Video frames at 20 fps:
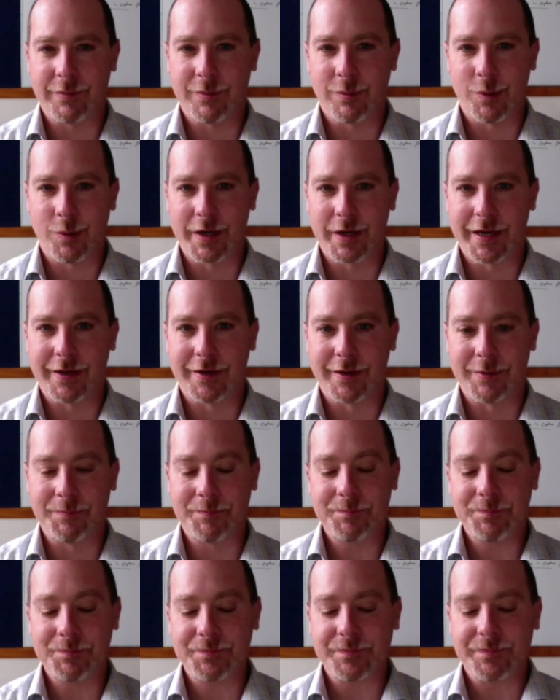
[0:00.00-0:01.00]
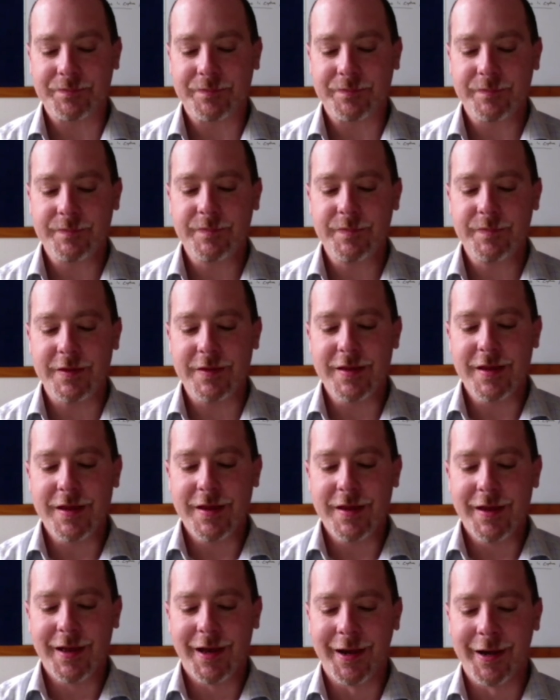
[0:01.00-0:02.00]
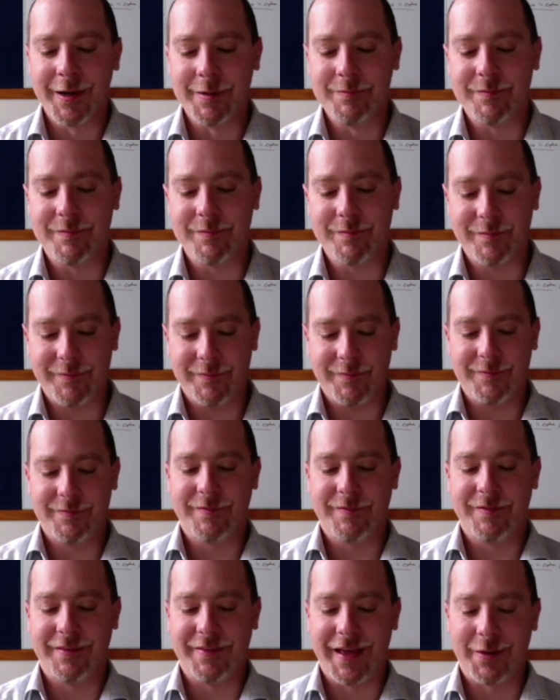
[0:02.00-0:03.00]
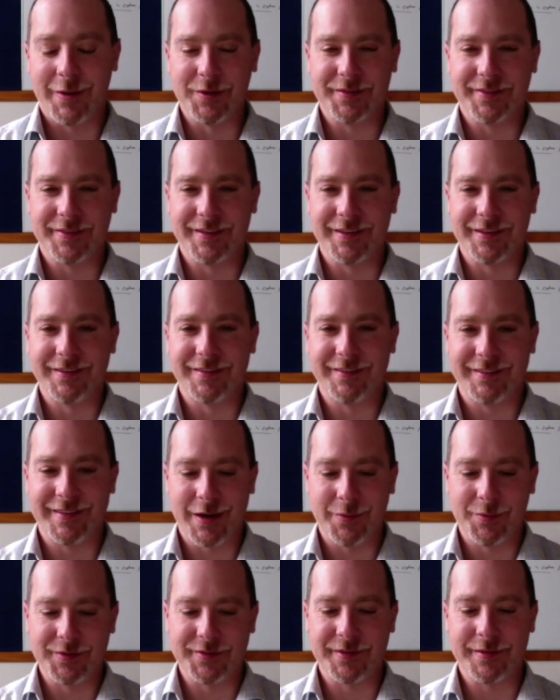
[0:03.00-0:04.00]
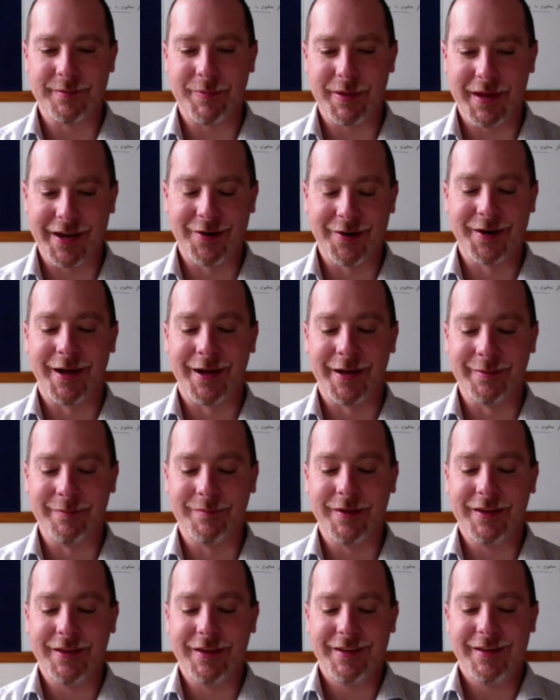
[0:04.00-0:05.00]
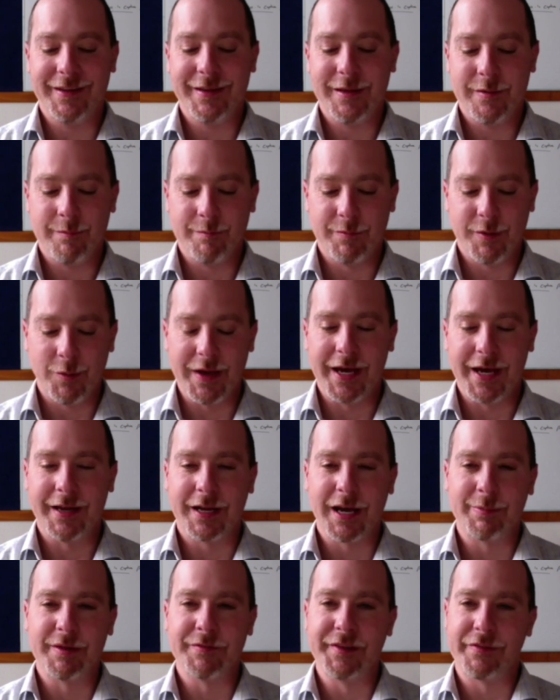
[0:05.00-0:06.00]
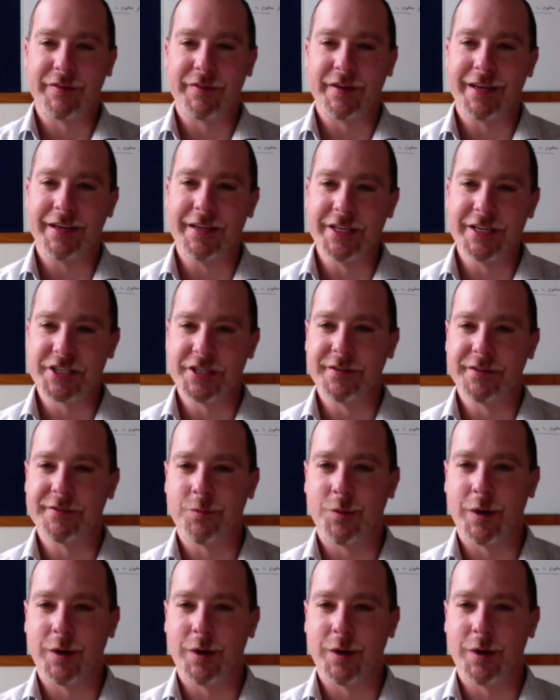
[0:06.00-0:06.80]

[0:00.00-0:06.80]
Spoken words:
working on. That was the paradigm, but we had a couple of different conditions.